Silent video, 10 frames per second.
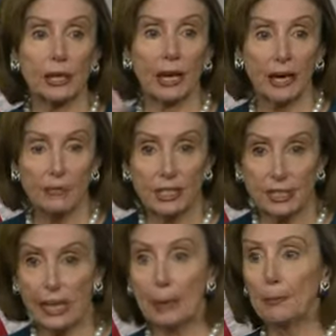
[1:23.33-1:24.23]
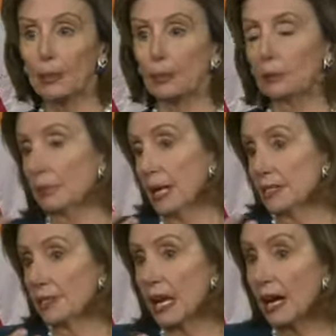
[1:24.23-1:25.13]
have the same bill
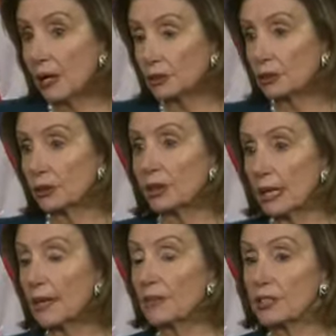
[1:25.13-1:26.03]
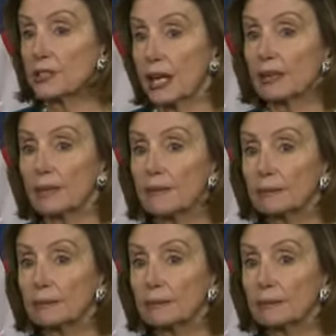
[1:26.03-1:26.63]
pass the House and the Senate.